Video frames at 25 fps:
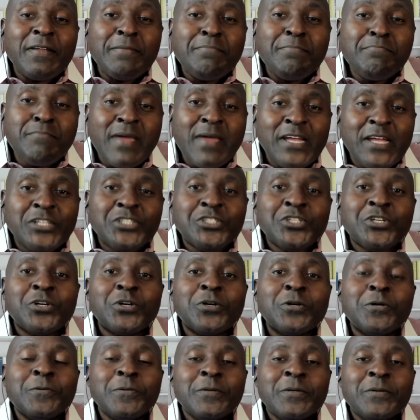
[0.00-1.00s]
major
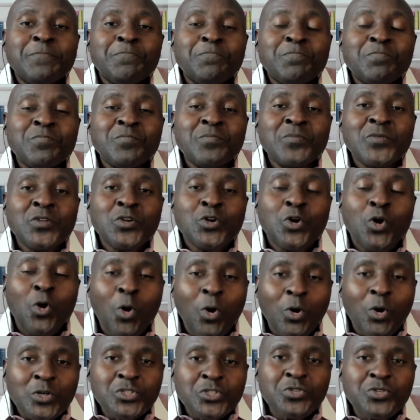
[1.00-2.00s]

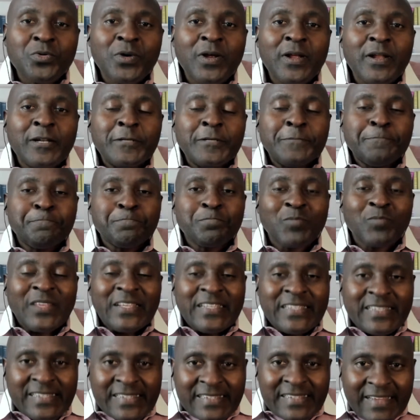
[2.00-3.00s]
cultural
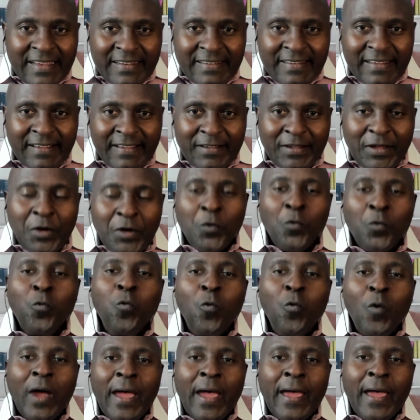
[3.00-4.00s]
setting
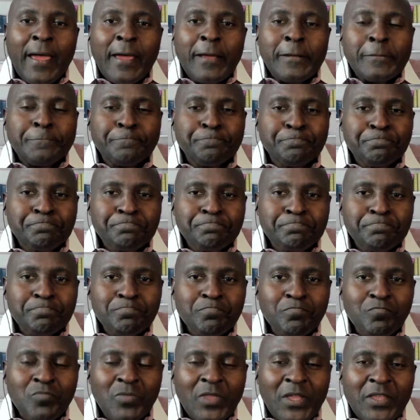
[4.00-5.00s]
where
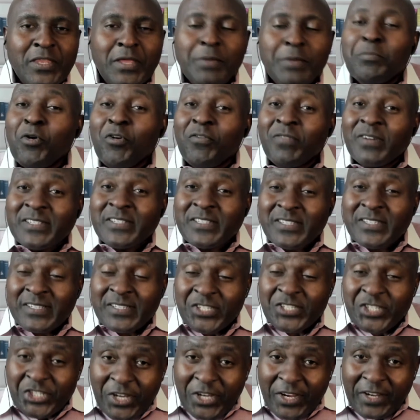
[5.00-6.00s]
the movers and
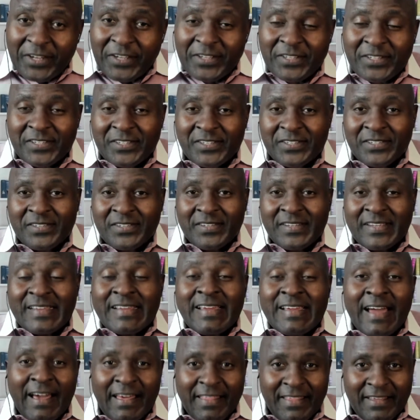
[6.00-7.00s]
shakers
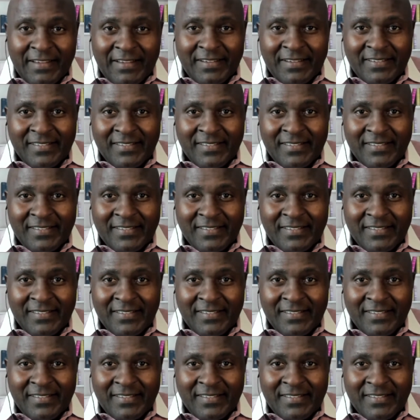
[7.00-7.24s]
gather.